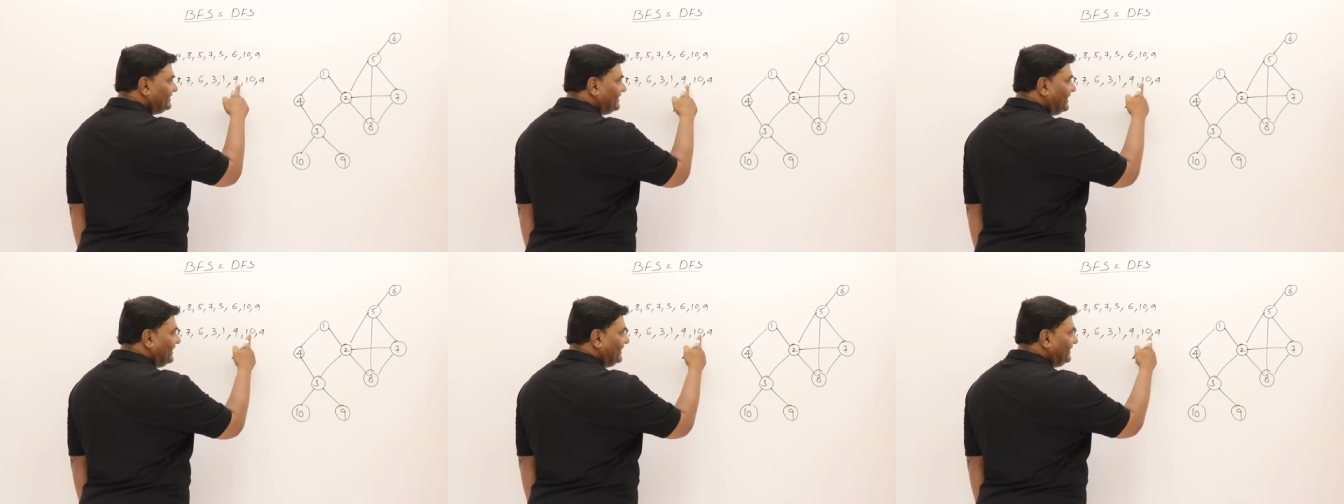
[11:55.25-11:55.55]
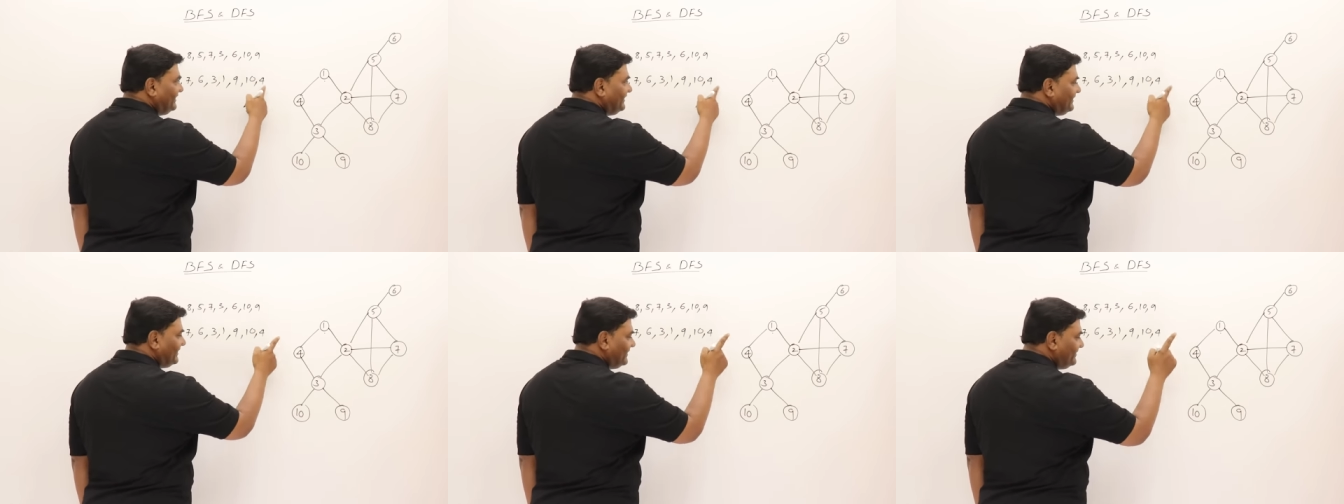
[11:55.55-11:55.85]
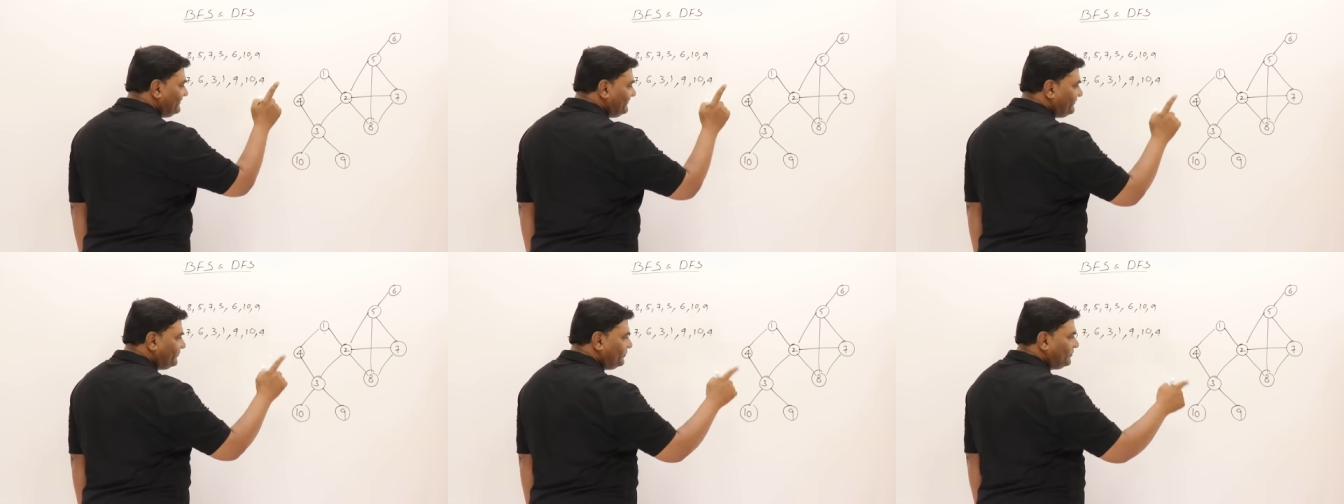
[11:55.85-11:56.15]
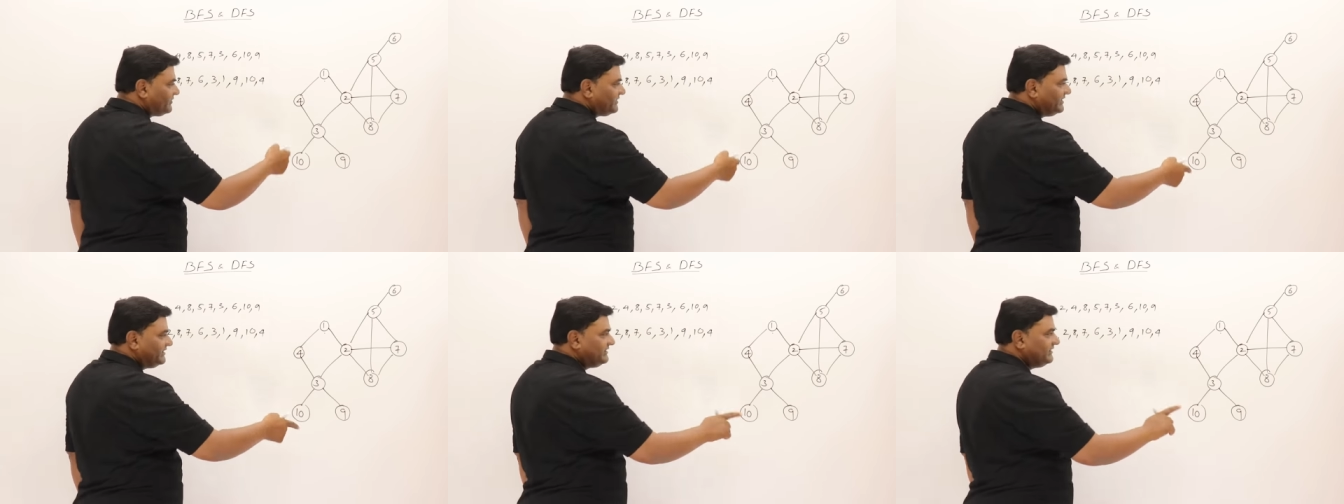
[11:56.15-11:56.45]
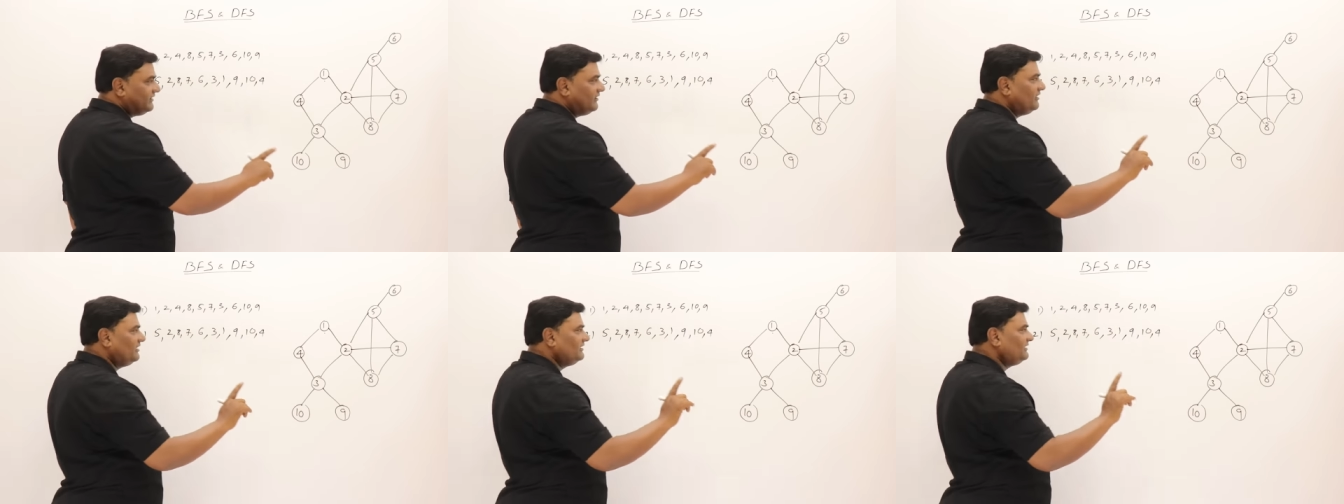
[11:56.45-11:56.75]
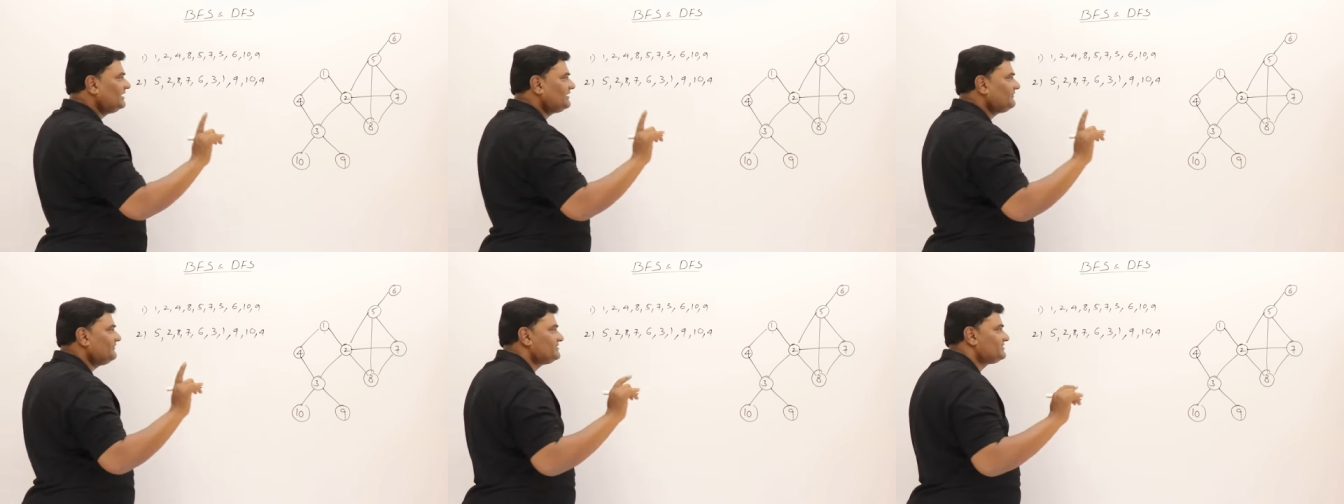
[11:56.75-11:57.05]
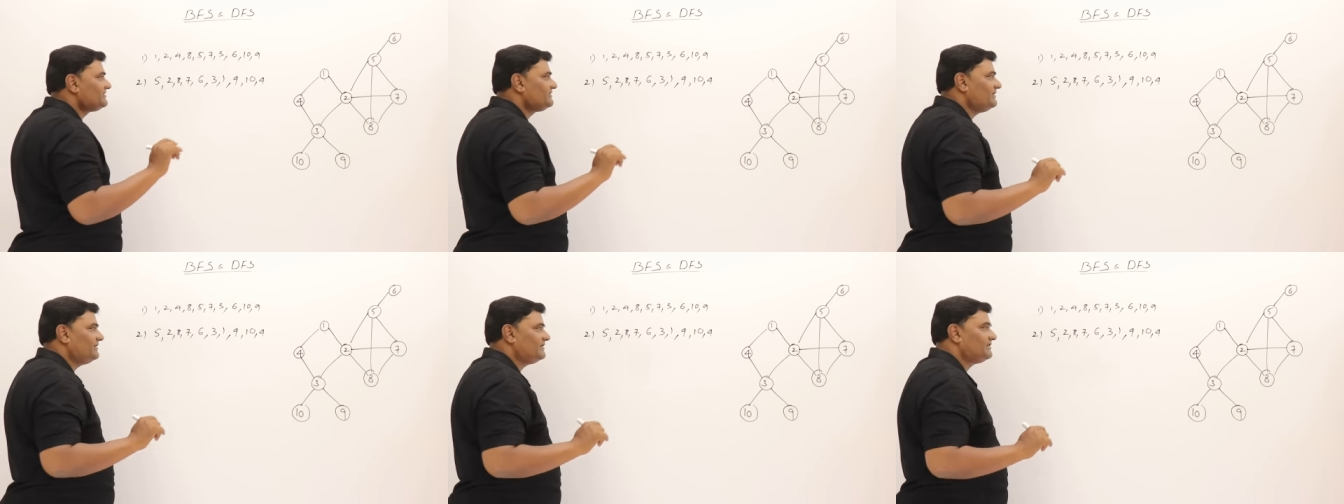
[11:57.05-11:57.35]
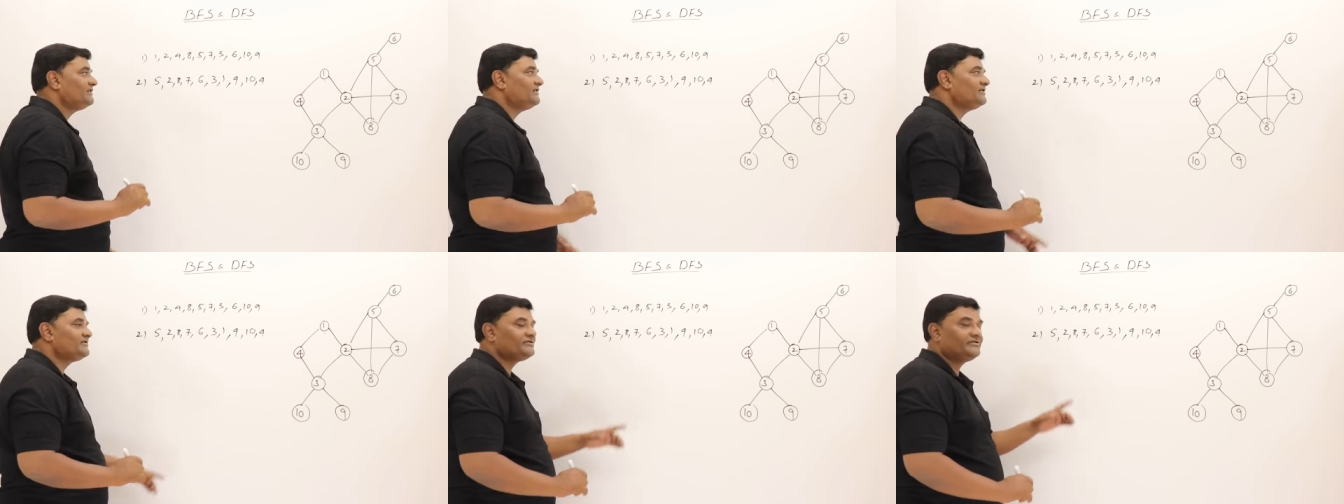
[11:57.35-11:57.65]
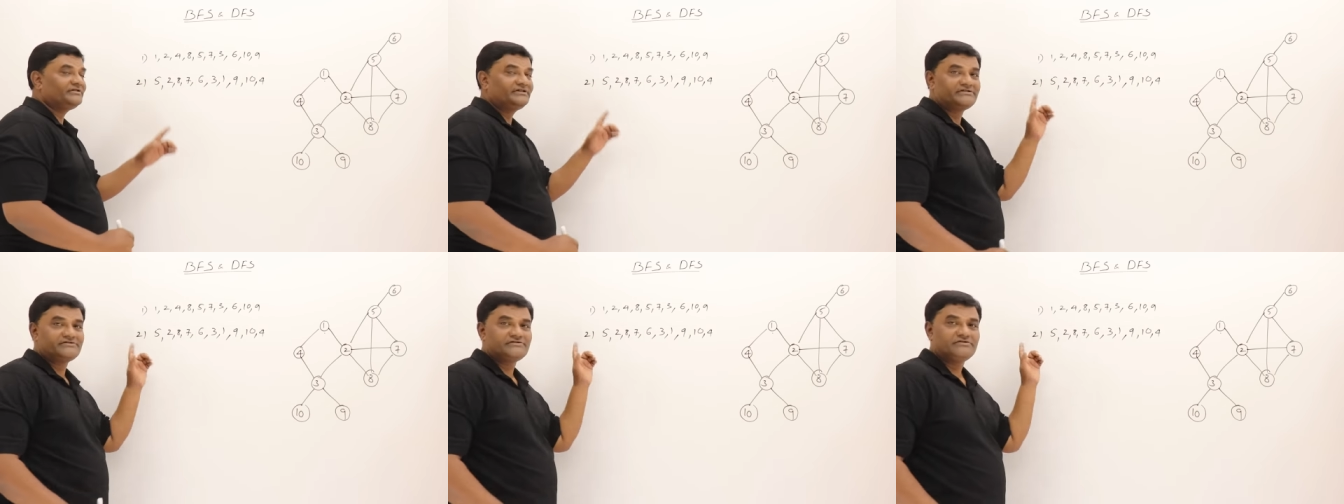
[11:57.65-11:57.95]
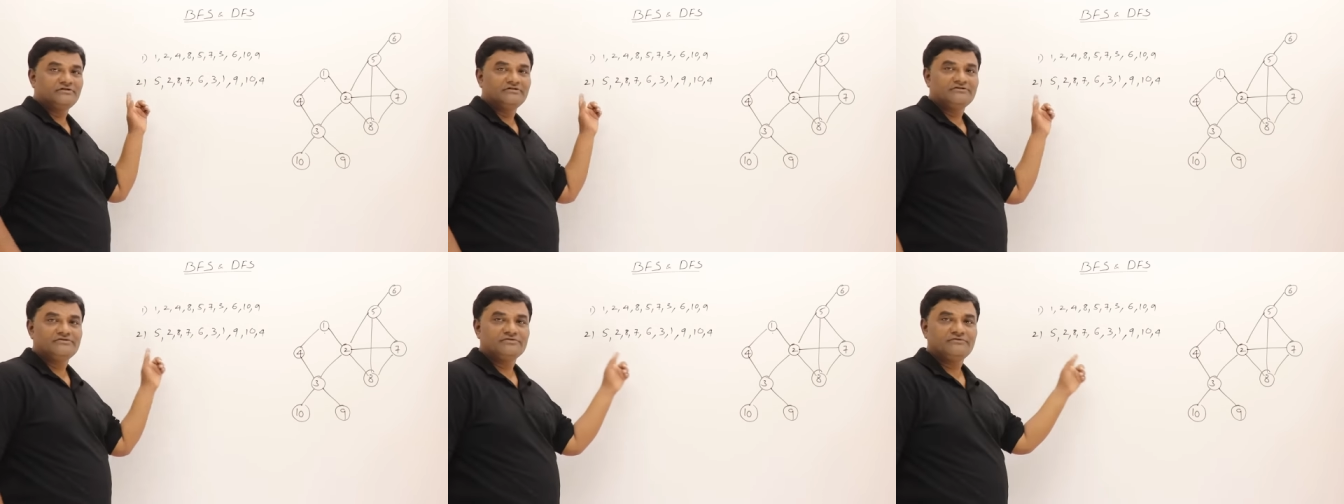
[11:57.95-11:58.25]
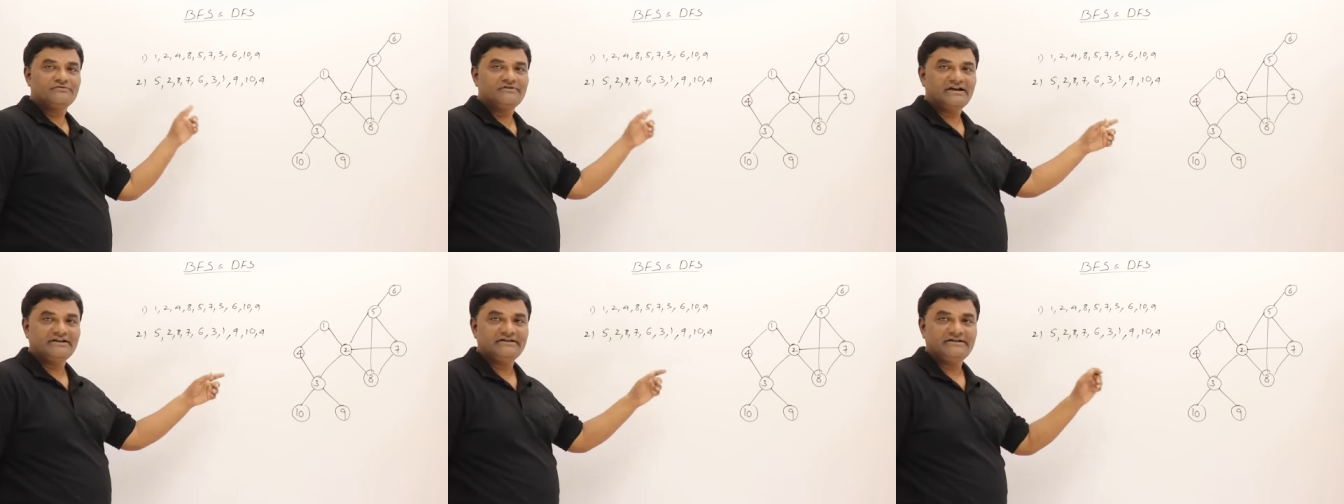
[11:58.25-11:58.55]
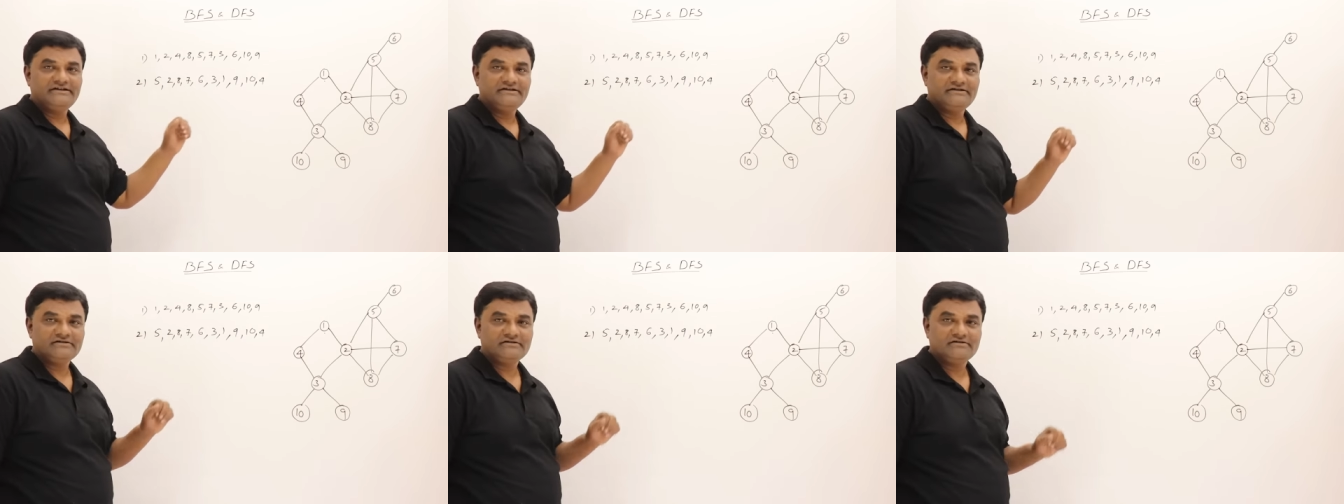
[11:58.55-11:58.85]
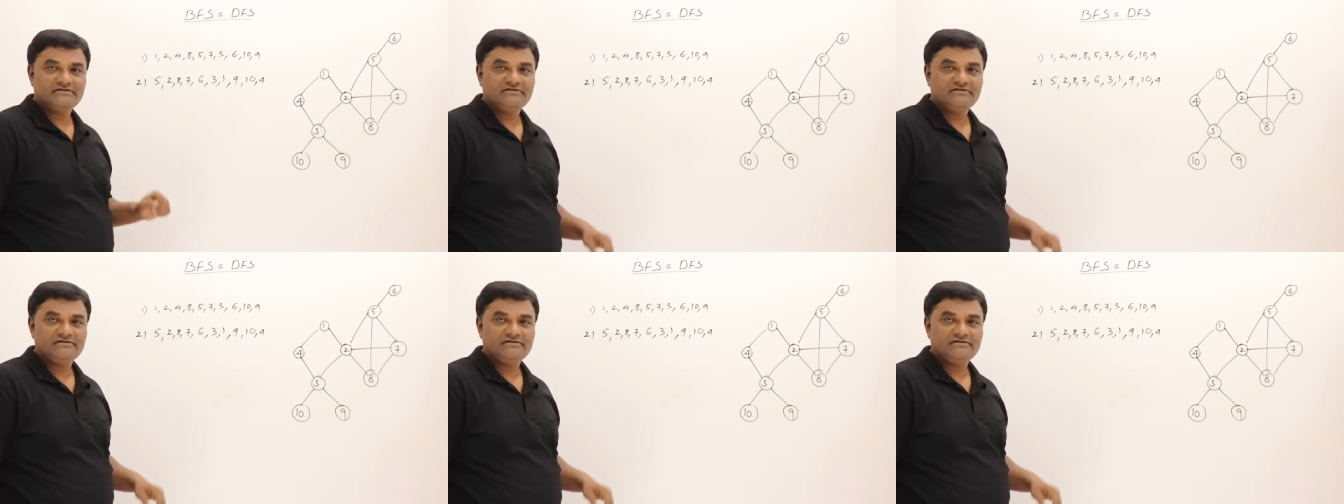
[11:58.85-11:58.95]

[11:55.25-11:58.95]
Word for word: 9, 10, 4, all are visited. So this is also valid.